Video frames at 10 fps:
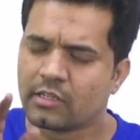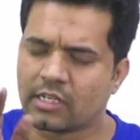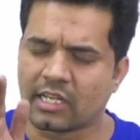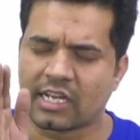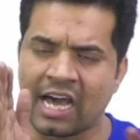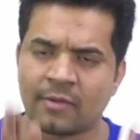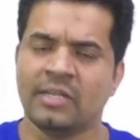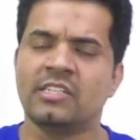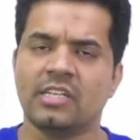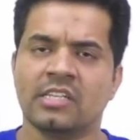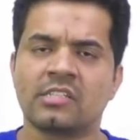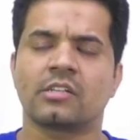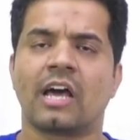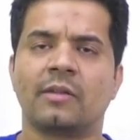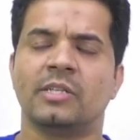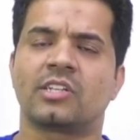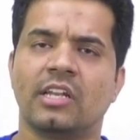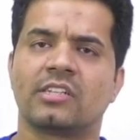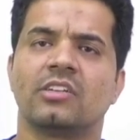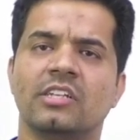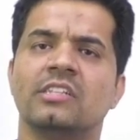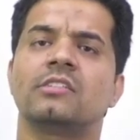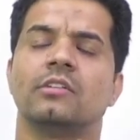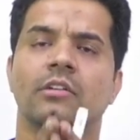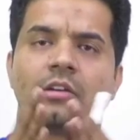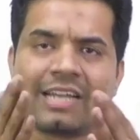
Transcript: that the garbage collection is